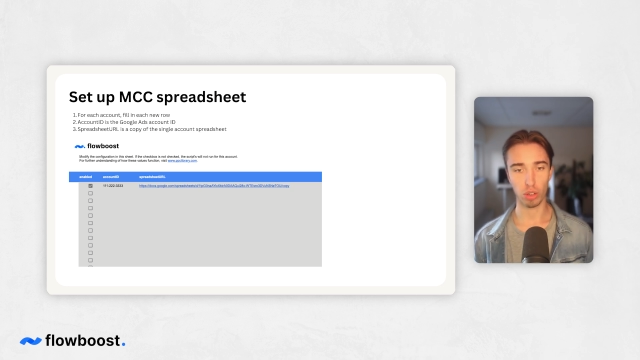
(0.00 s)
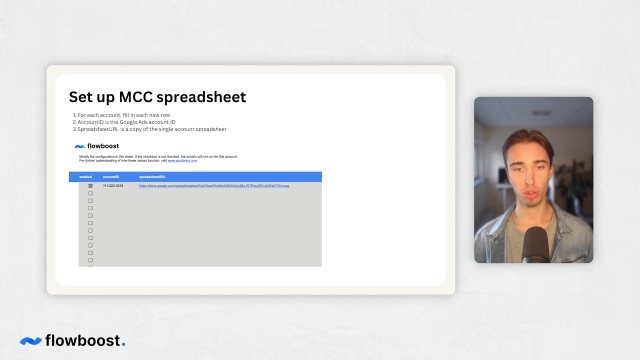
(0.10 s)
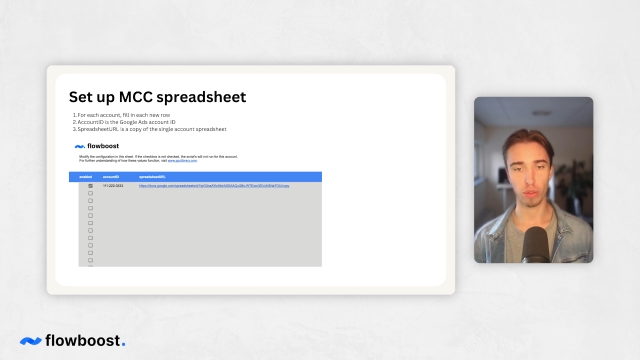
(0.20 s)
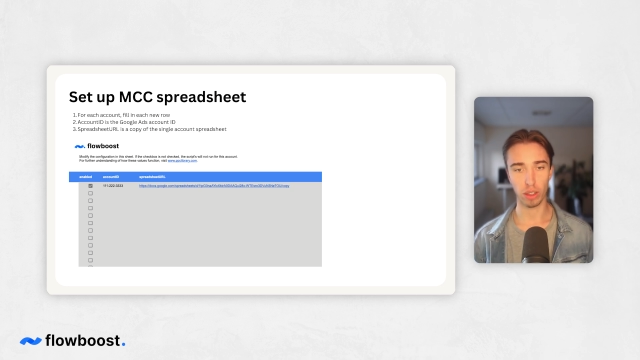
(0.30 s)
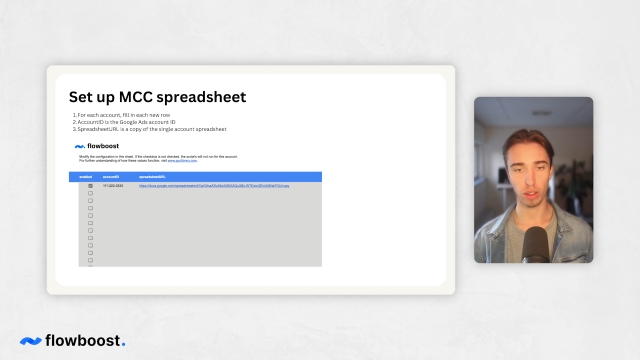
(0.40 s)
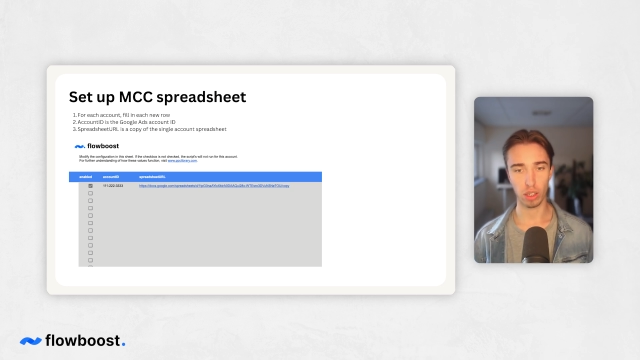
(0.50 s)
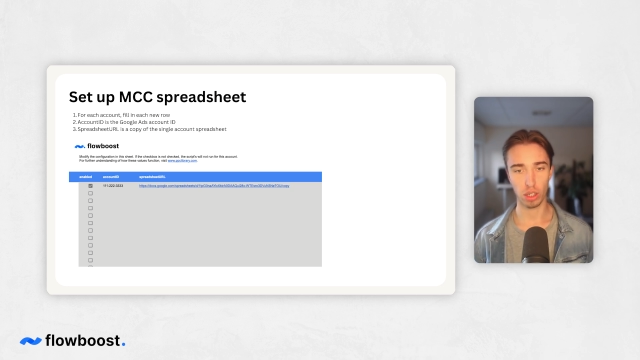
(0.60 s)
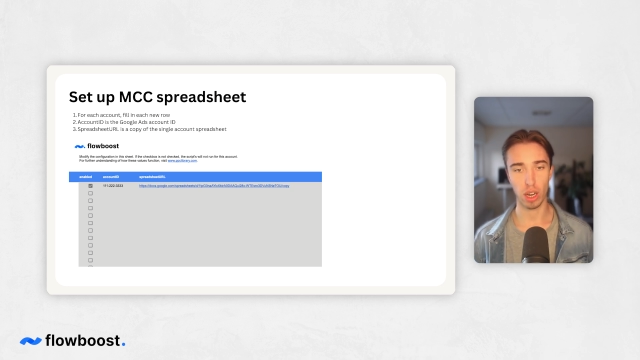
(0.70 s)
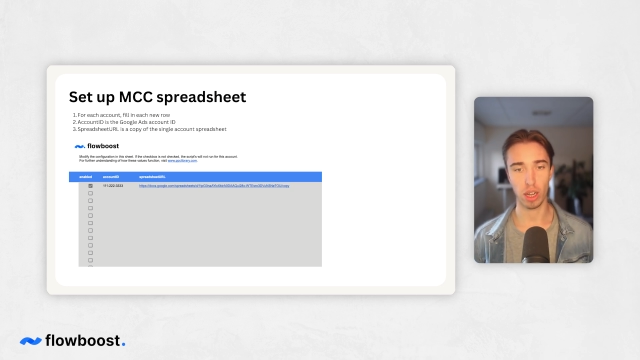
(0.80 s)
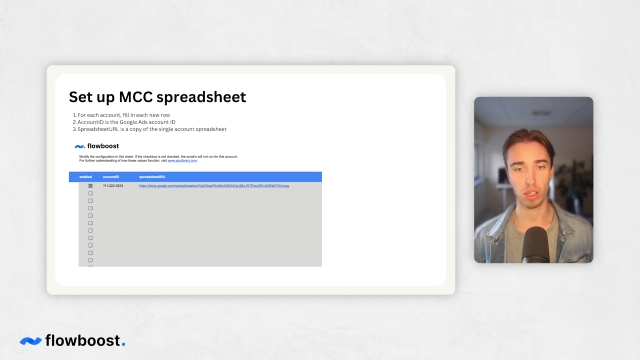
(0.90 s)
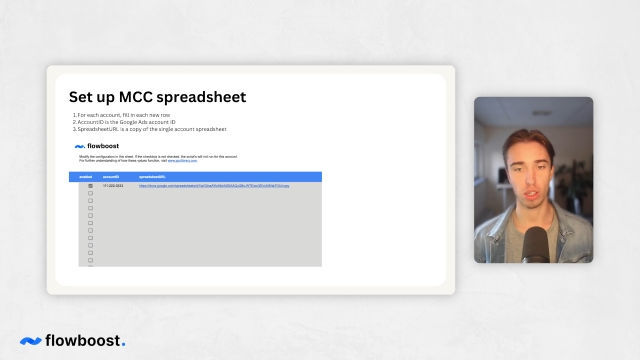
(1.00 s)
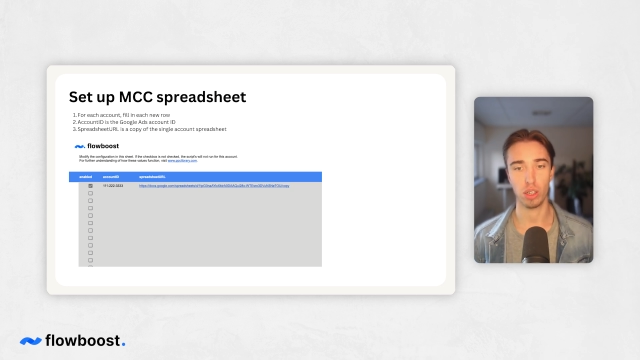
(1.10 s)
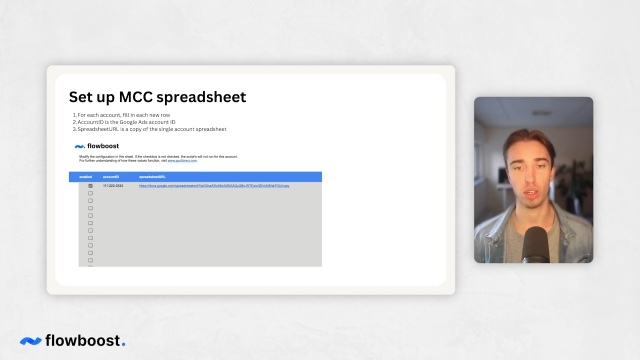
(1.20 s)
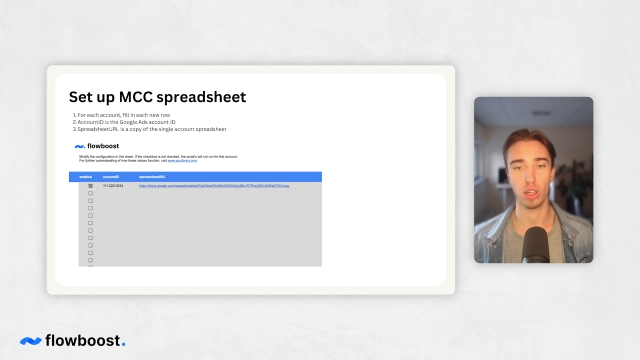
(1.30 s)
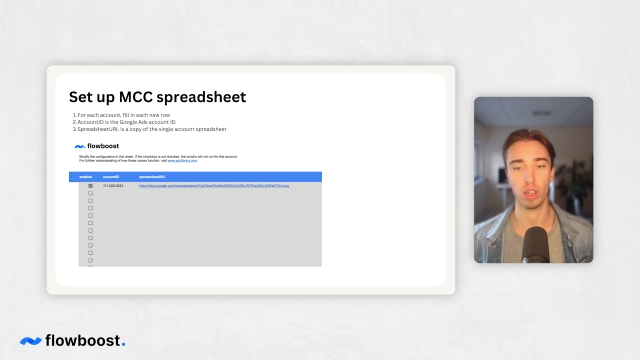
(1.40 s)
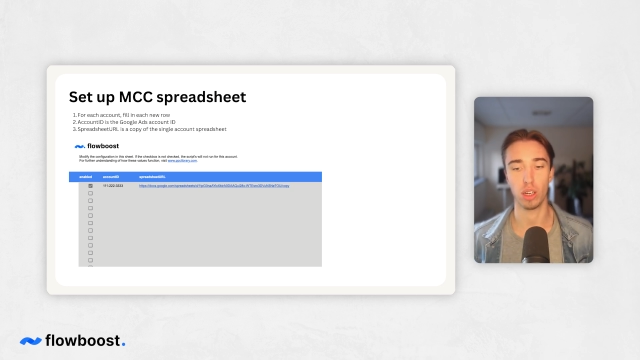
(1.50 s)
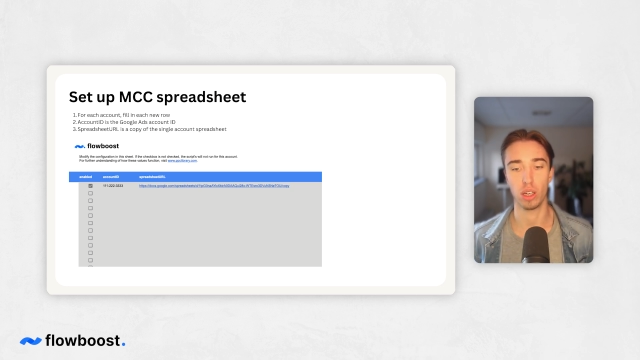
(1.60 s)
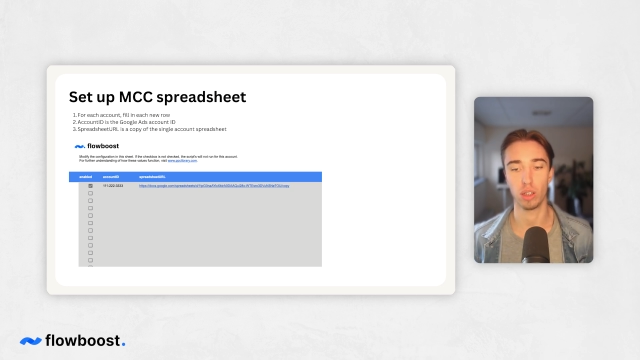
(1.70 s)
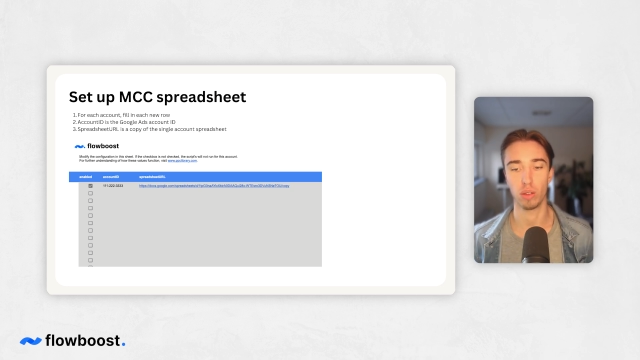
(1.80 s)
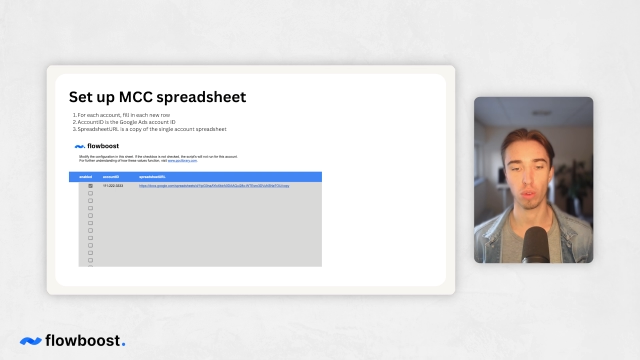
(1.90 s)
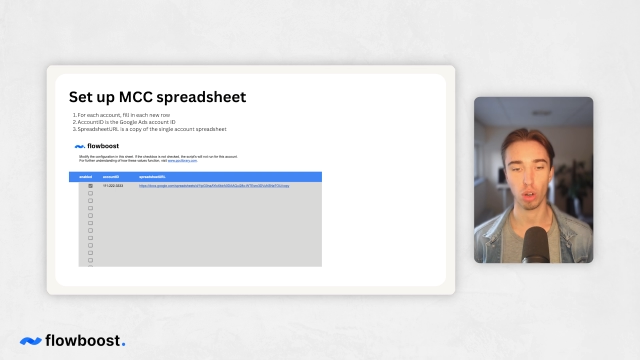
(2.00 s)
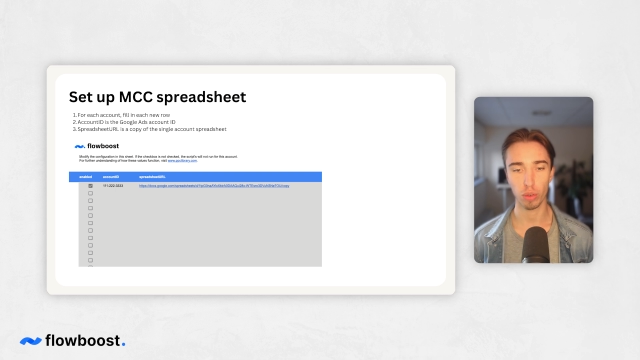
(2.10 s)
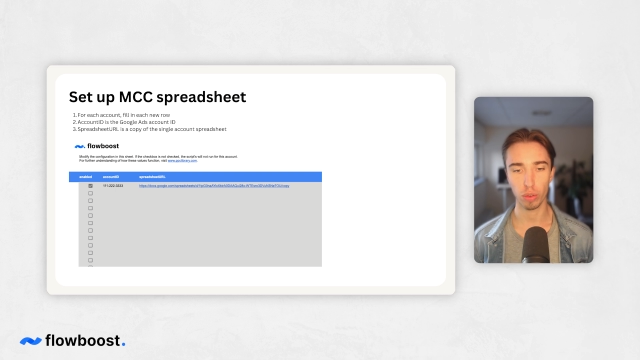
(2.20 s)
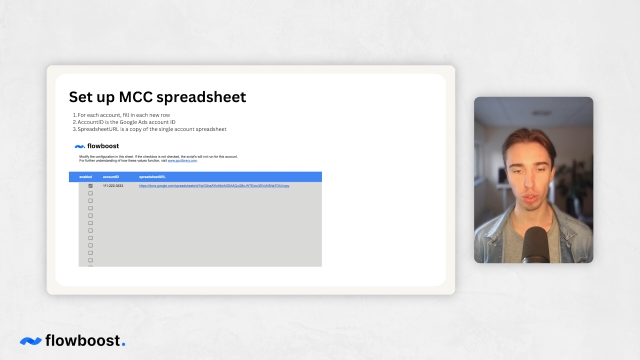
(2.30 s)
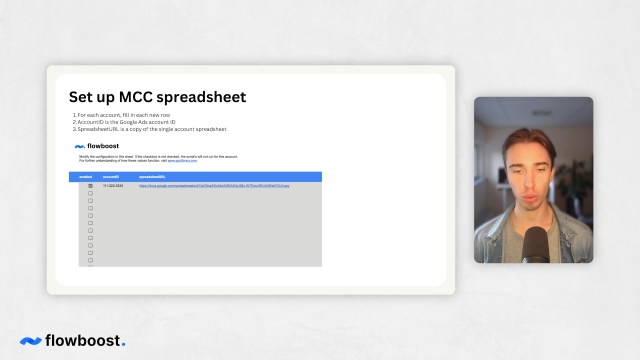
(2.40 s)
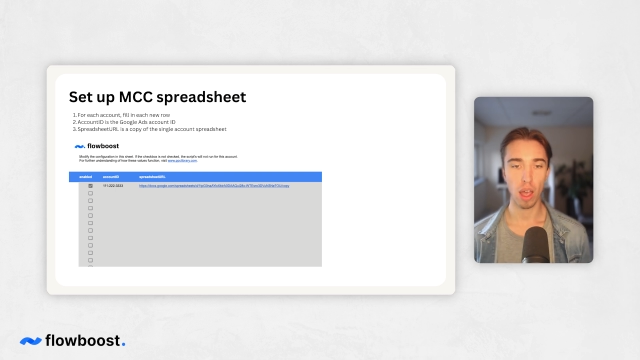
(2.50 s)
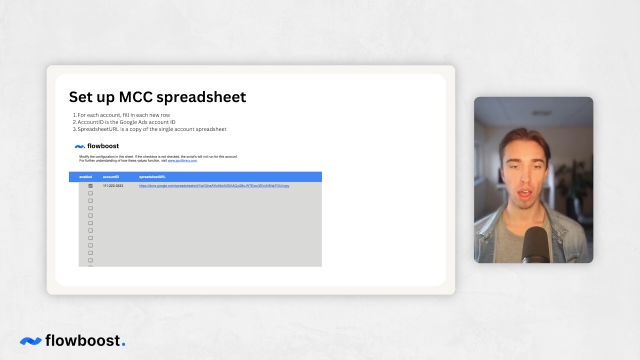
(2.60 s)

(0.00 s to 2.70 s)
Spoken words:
you find this nice overview.